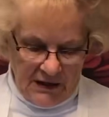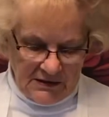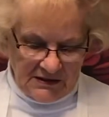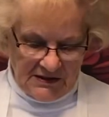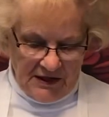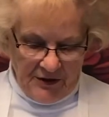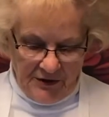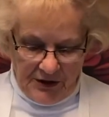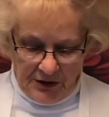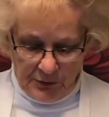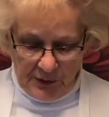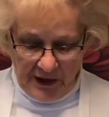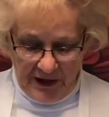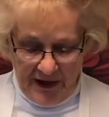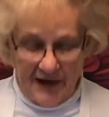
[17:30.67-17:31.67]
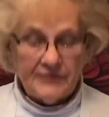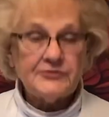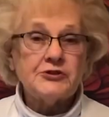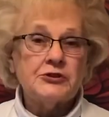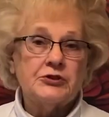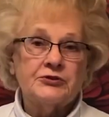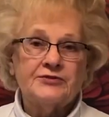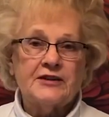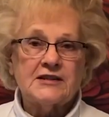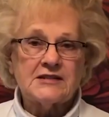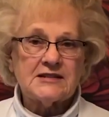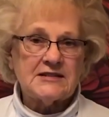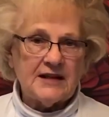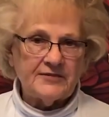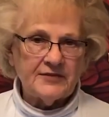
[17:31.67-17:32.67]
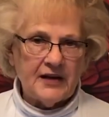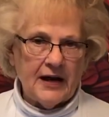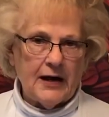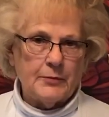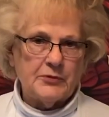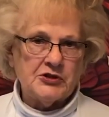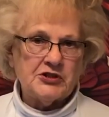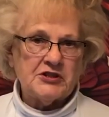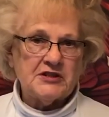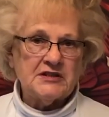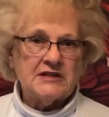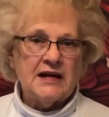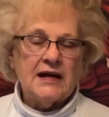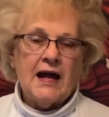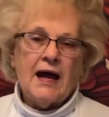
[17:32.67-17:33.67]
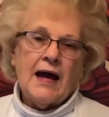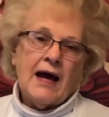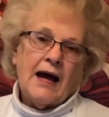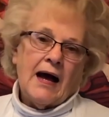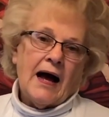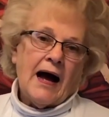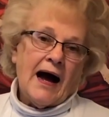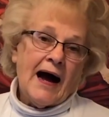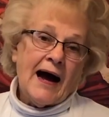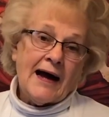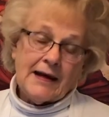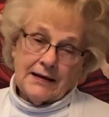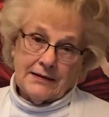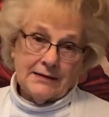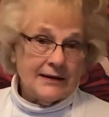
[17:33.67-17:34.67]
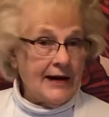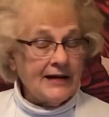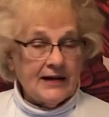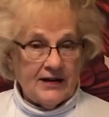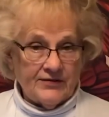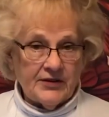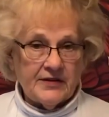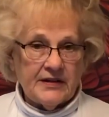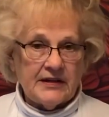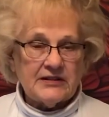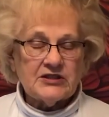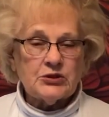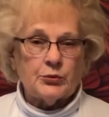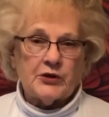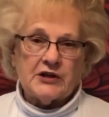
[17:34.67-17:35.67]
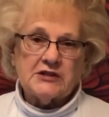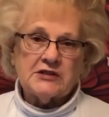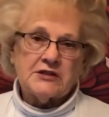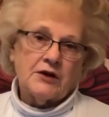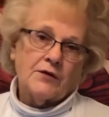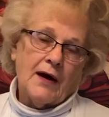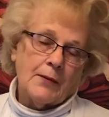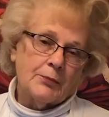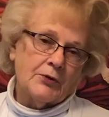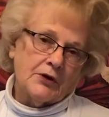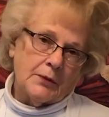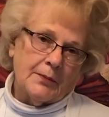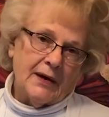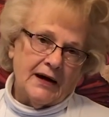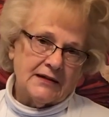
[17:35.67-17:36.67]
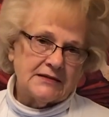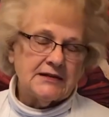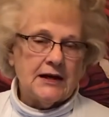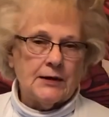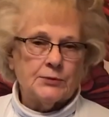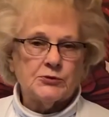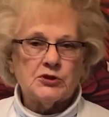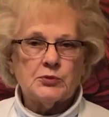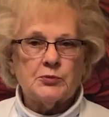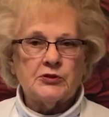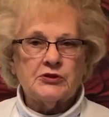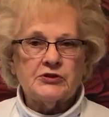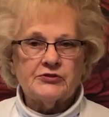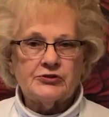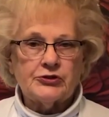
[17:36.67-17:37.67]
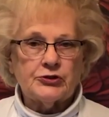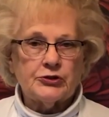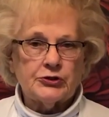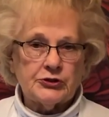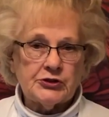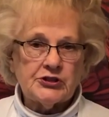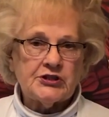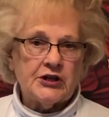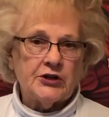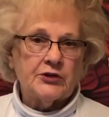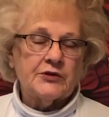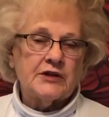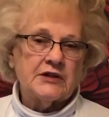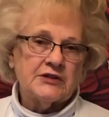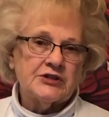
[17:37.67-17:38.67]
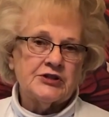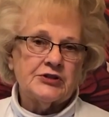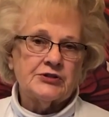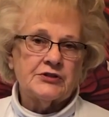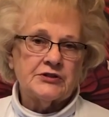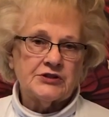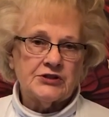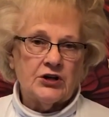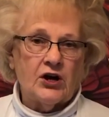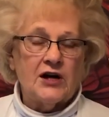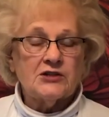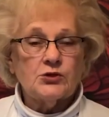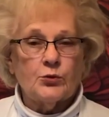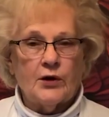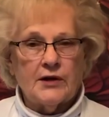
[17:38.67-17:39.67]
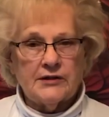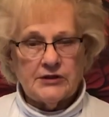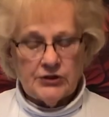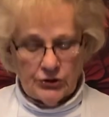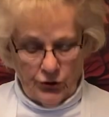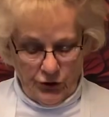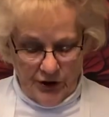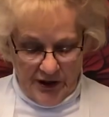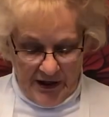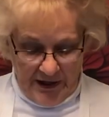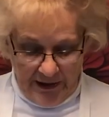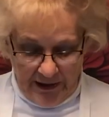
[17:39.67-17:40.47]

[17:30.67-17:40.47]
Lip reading: So here we have 2 of our stuffed cabbages. I like everything sweet, so I put about a tablespoon of sugar or so into the sauce while it's cooking.